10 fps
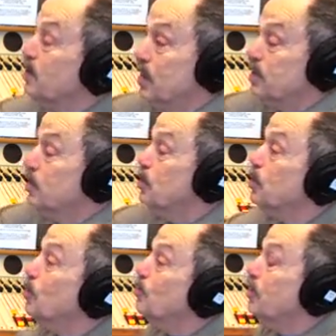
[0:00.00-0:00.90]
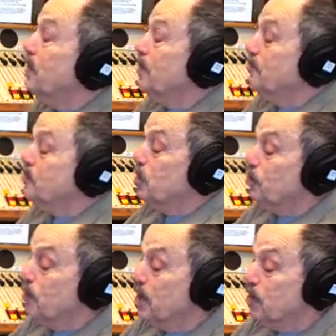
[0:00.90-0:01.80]
the idea, though, and I've shared it
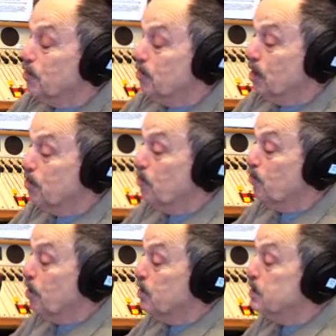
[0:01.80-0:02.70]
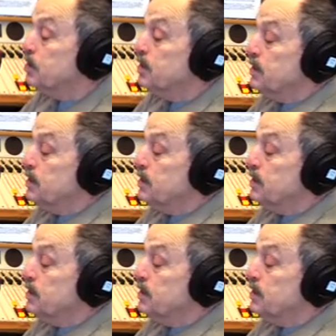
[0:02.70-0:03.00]
with other performers.